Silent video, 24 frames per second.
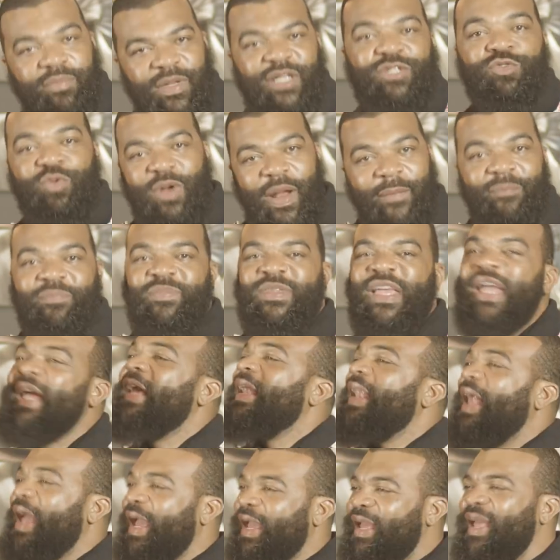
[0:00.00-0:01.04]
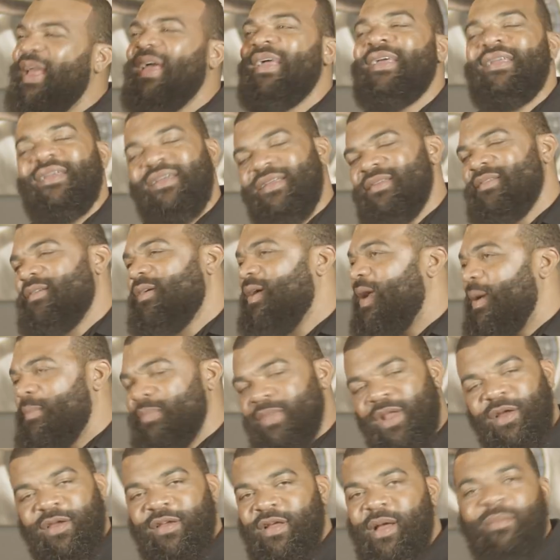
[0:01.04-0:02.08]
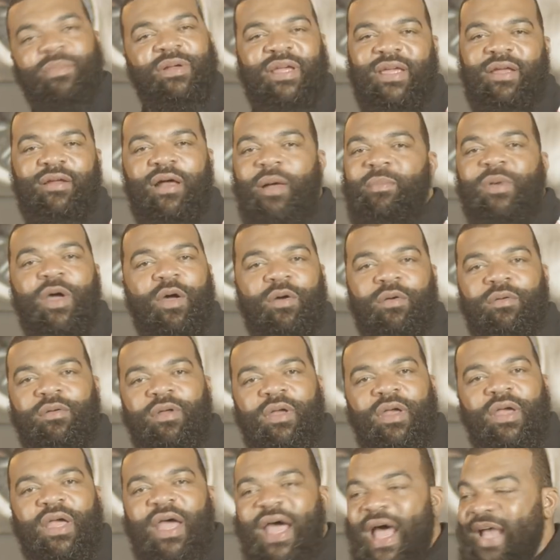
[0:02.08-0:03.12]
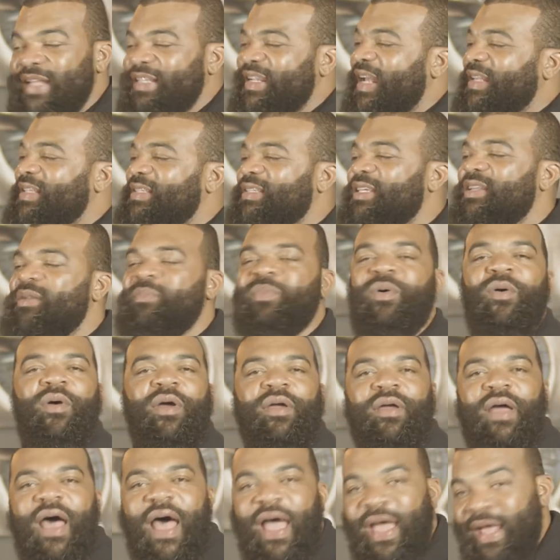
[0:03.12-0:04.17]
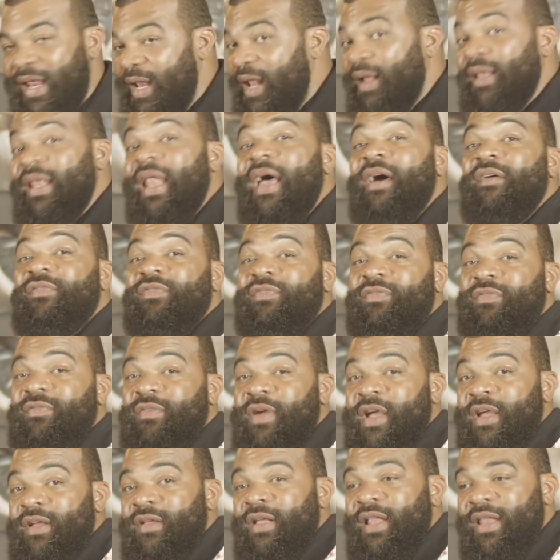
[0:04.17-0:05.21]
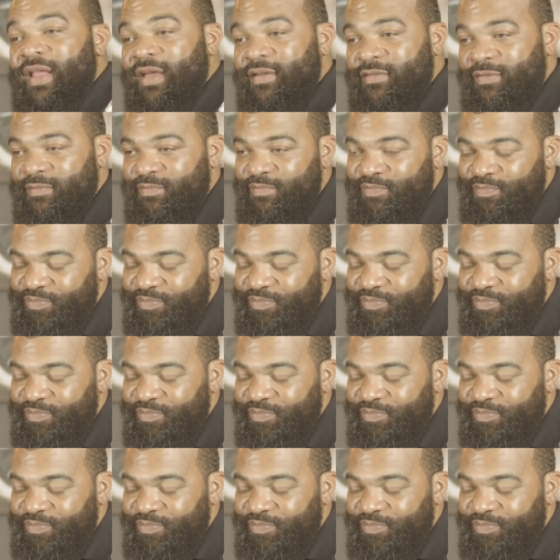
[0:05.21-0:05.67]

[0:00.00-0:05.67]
That's what I'm thinking. Like, I'm gone. I just got to see the boy. All right, and I left. Right, I left.